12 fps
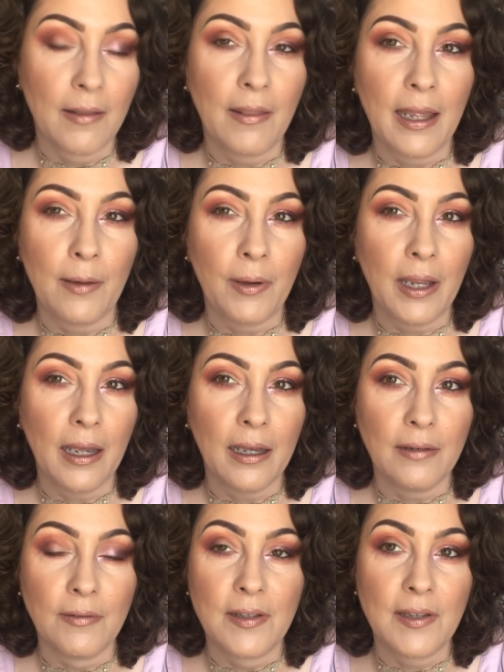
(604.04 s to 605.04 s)
There we
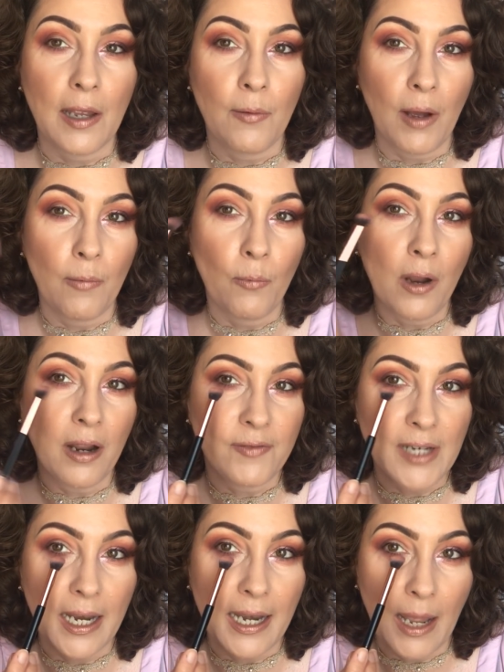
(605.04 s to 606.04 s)
go. So what I've
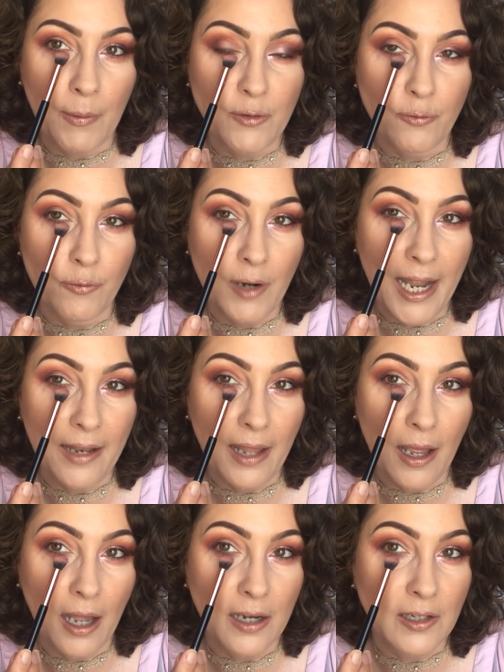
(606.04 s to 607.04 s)
done now is ran
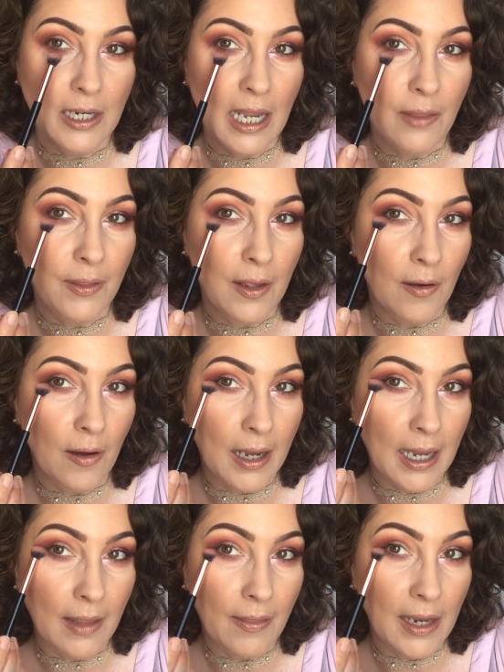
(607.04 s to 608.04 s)
that underneath the
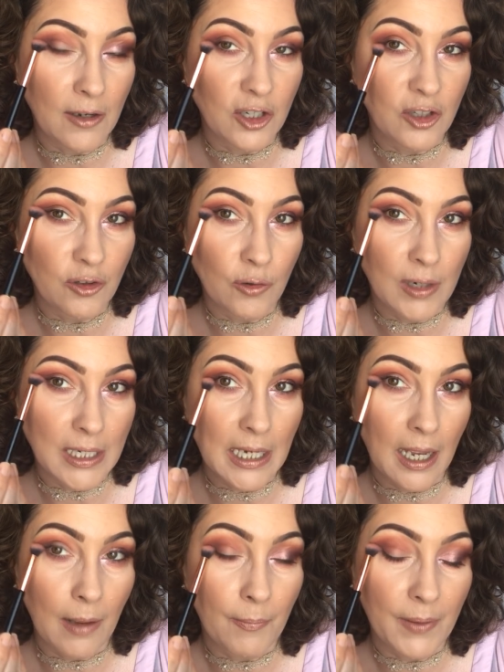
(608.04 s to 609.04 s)
eye and then just joined
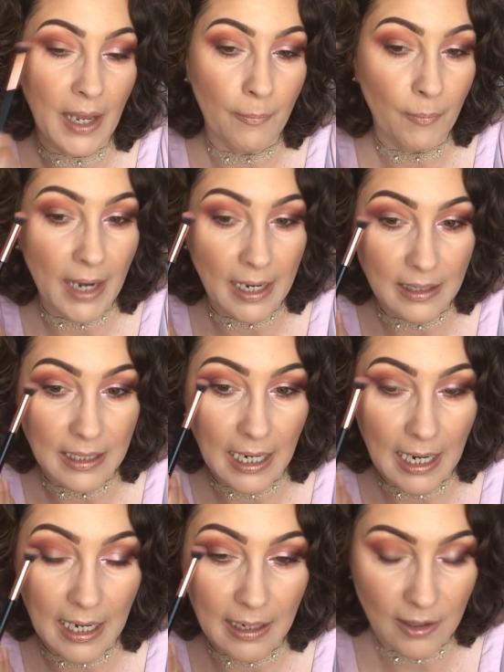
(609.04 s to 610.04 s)
it up and blended
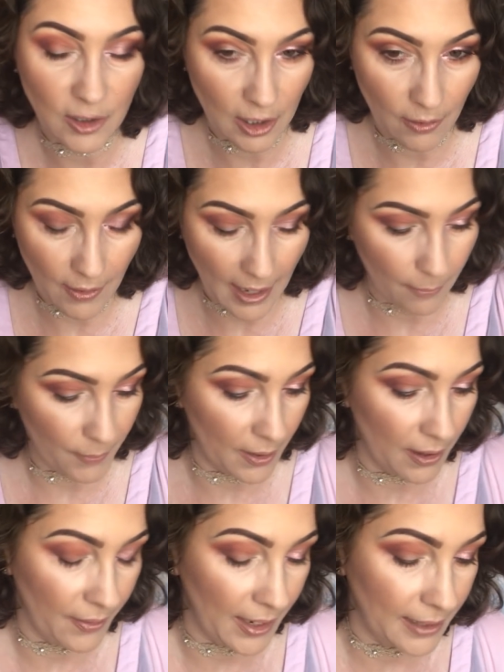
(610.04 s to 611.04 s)
it into that
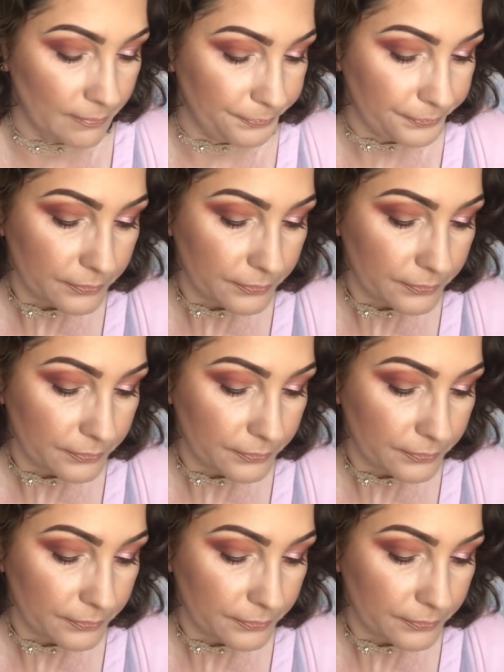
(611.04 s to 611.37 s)
part there.